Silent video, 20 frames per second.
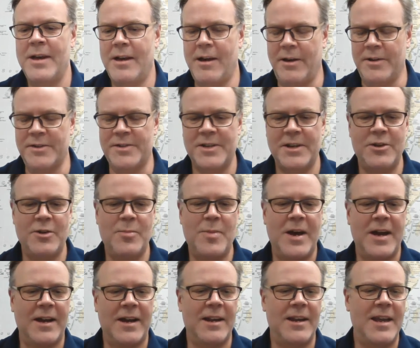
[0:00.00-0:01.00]
I'll send you
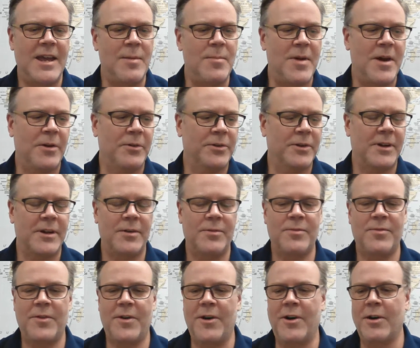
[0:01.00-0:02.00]
back an email to
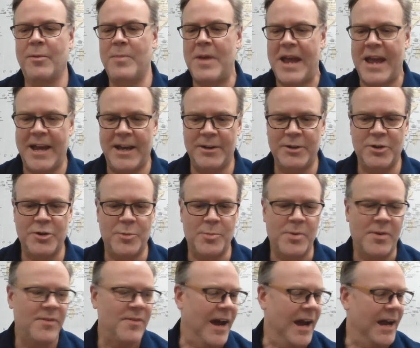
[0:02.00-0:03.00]
confirm and to
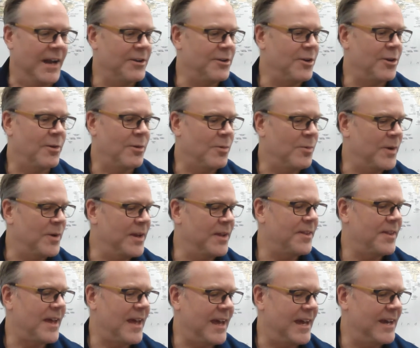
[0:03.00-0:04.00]
provide you with
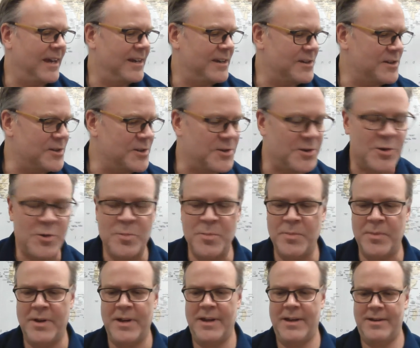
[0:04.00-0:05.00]
a Zoom link.